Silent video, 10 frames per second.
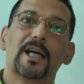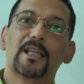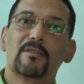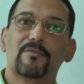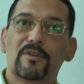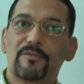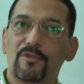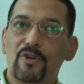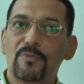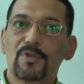active
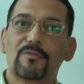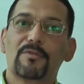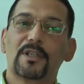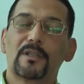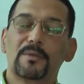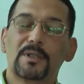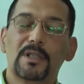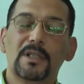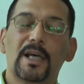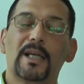forms of vitamin
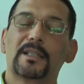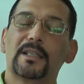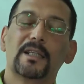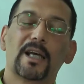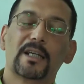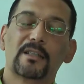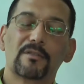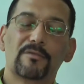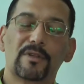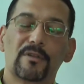D and
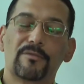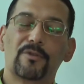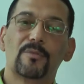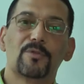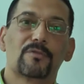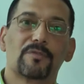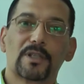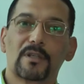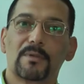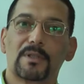inactive forms of
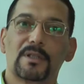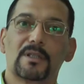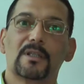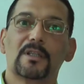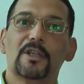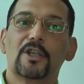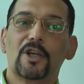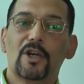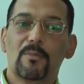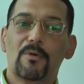vitamin D.
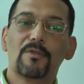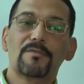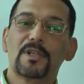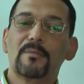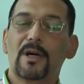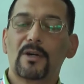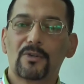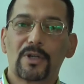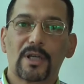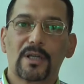Both of them are
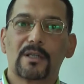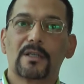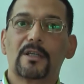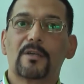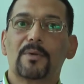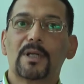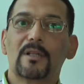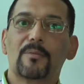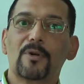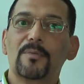okay, but
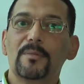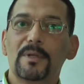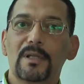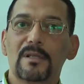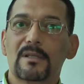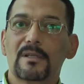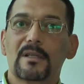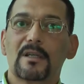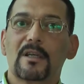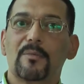the problem is
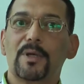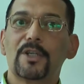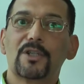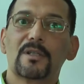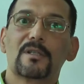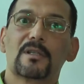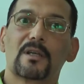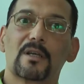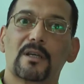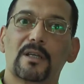patients
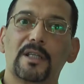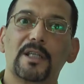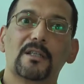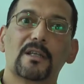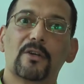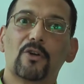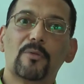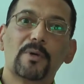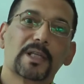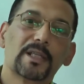need
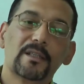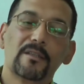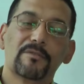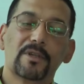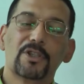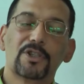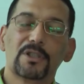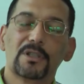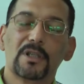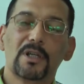normal kidney
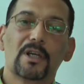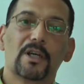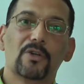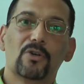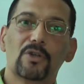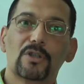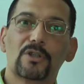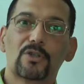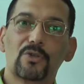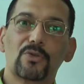function in order
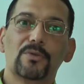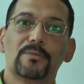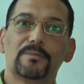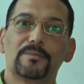to